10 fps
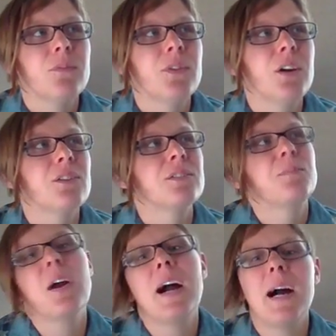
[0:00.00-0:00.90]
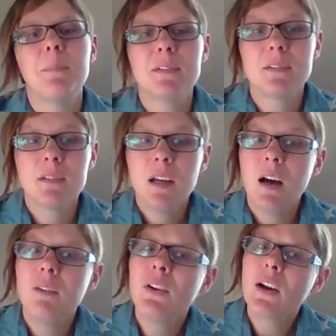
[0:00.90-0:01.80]
There is perhaps
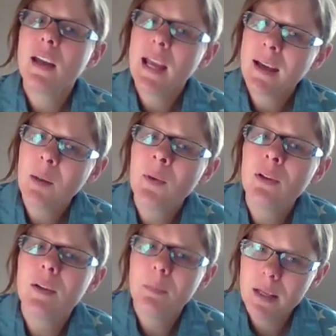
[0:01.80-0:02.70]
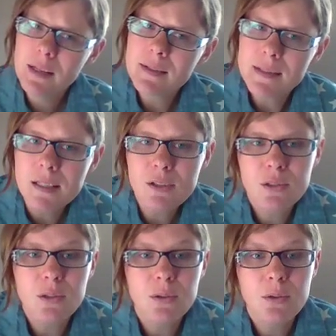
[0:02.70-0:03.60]
a very animal immediacy
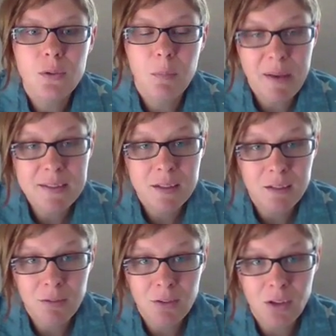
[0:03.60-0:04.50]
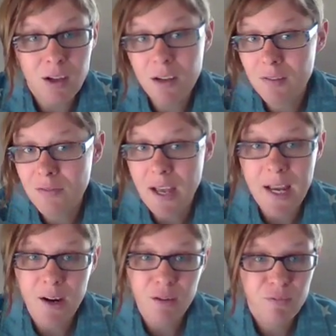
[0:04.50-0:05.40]
to the basic level of
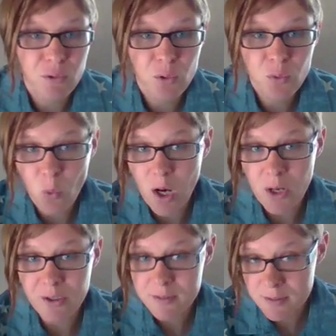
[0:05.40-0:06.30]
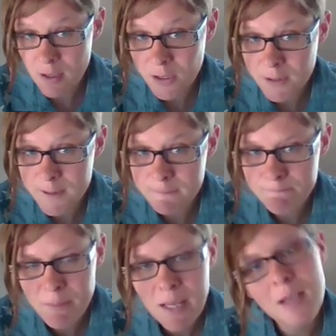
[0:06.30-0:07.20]
air, food, water, and snuggles,
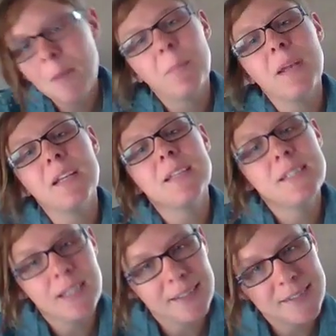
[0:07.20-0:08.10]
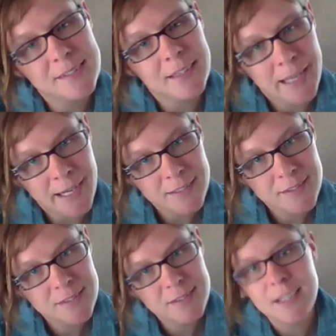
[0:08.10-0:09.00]
but it doesn't
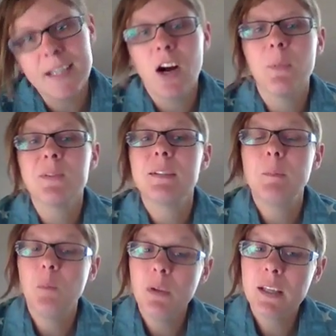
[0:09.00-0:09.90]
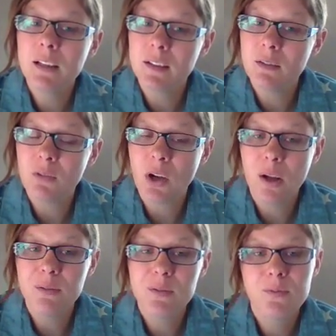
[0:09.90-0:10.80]
last. It almost immediately
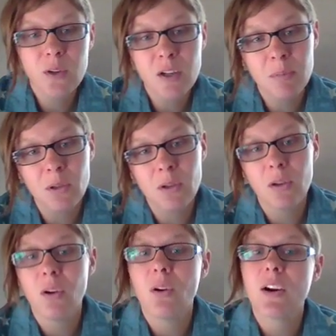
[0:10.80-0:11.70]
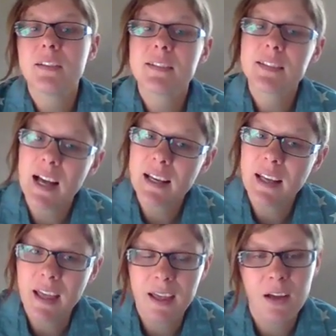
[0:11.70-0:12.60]
involves verbal or
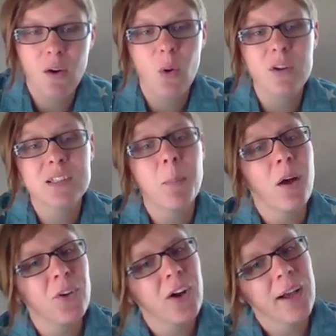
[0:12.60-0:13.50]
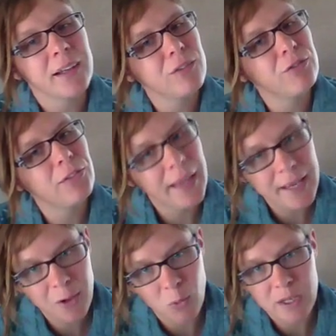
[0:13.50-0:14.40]
signing or some other kind of
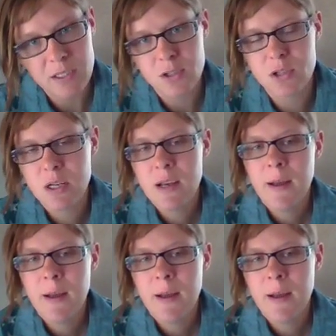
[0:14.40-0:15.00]
language.